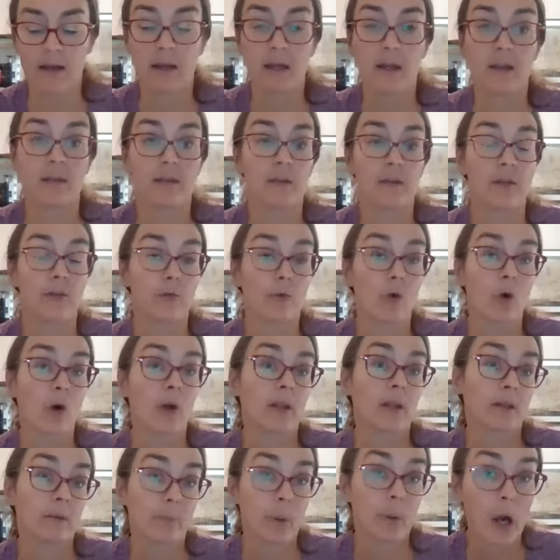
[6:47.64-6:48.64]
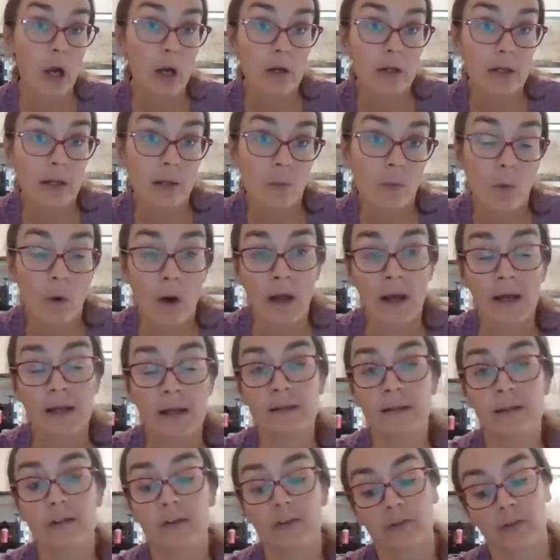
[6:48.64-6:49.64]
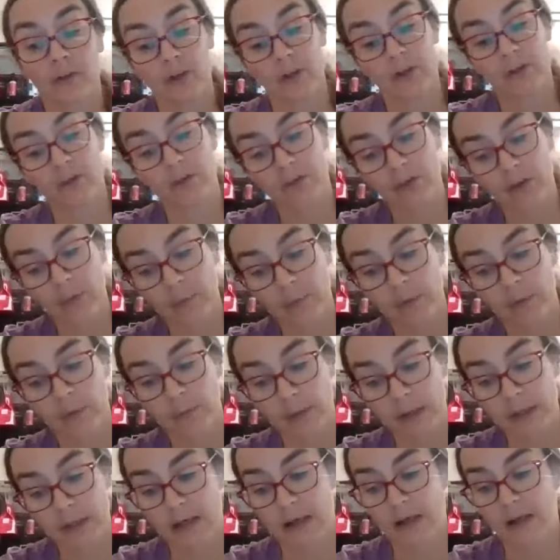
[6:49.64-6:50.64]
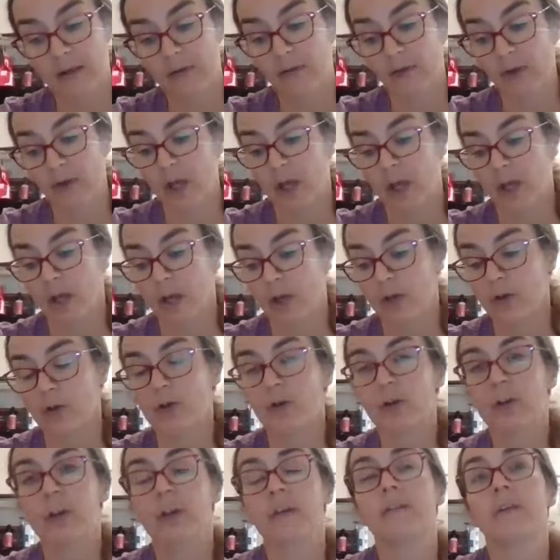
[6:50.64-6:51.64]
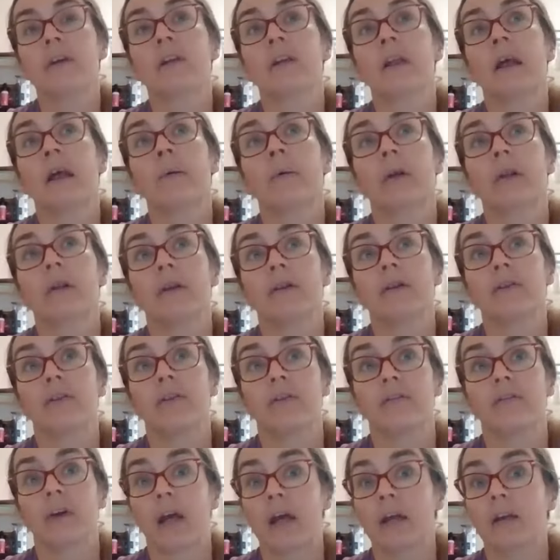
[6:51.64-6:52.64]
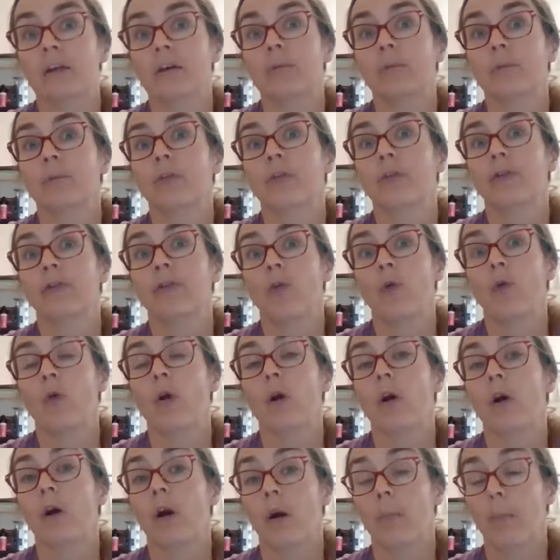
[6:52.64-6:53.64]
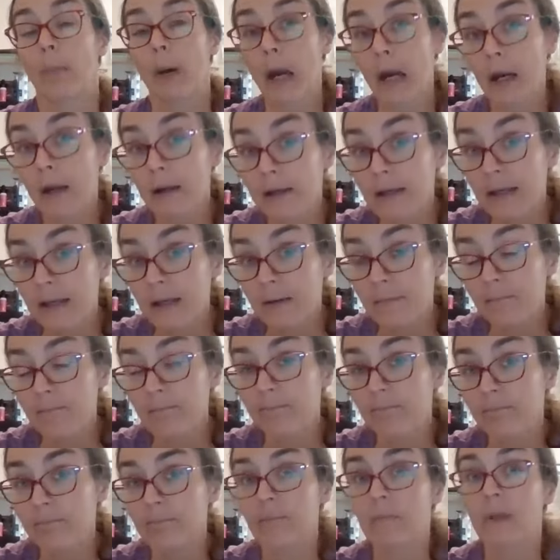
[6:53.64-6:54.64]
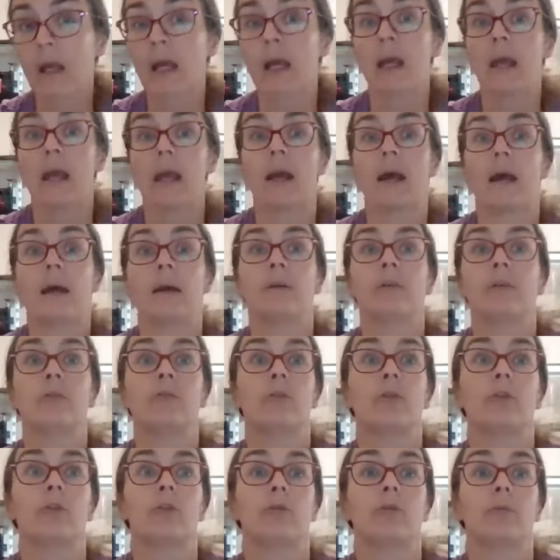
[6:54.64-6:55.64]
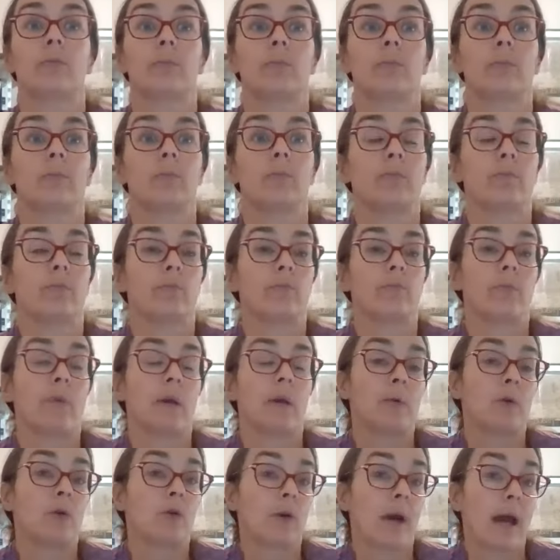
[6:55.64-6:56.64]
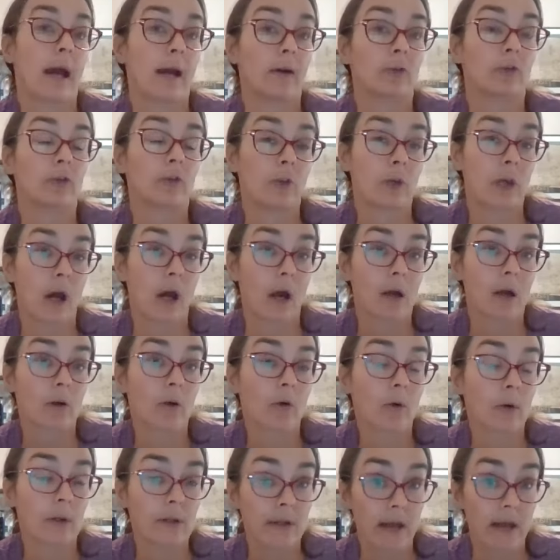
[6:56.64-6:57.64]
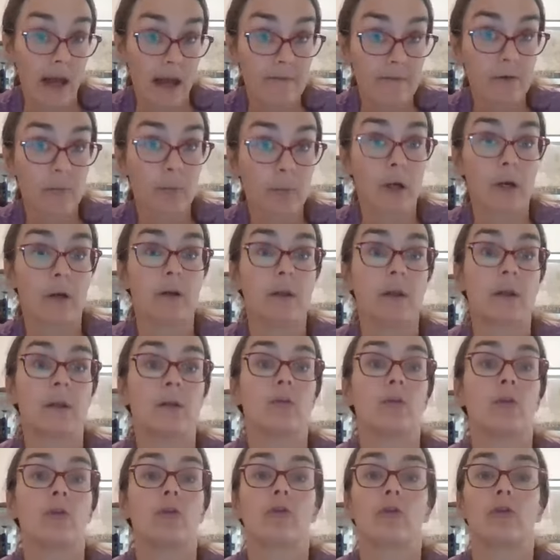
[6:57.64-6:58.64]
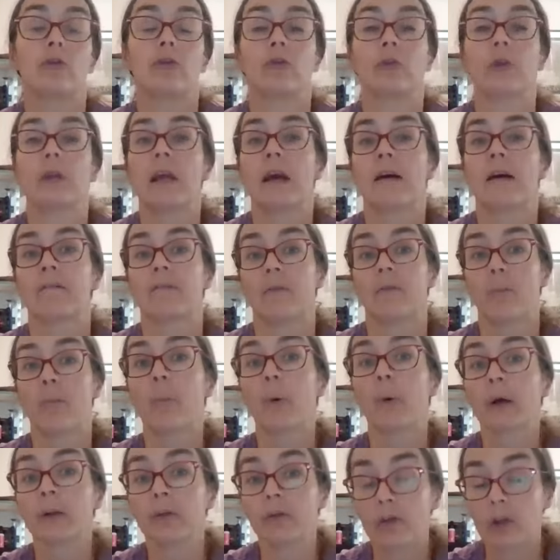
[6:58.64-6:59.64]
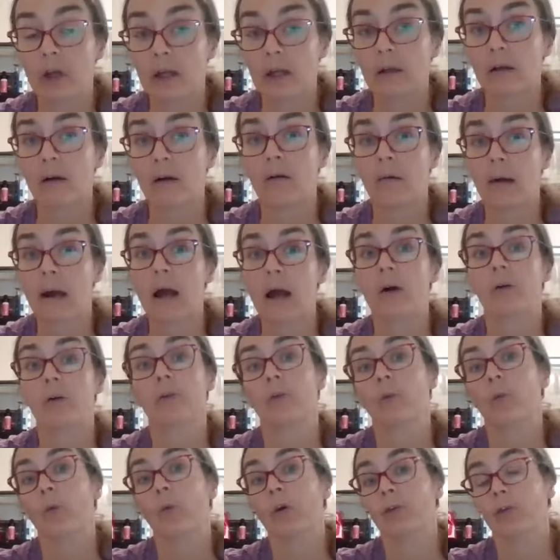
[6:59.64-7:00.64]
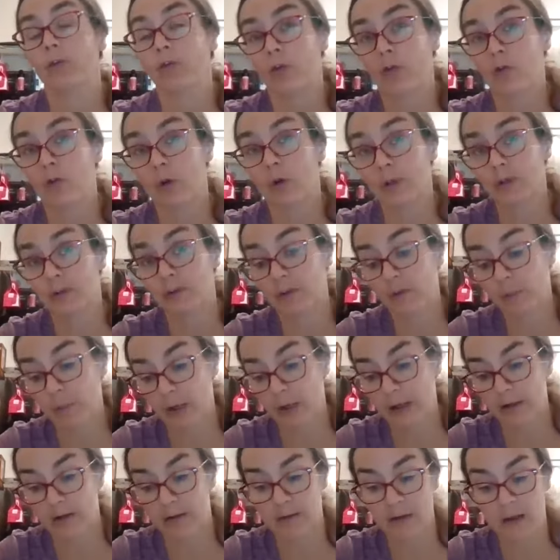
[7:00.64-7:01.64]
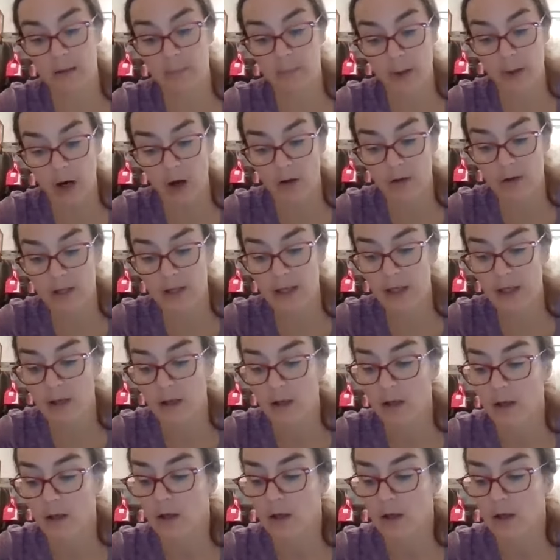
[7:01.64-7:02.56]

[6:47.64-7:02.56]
In the throwing the party one, it's very similar because you're giving them a list of items for a party, and maybe you actually are going to have a party and you usually have a budget around what you're going to spend in that party.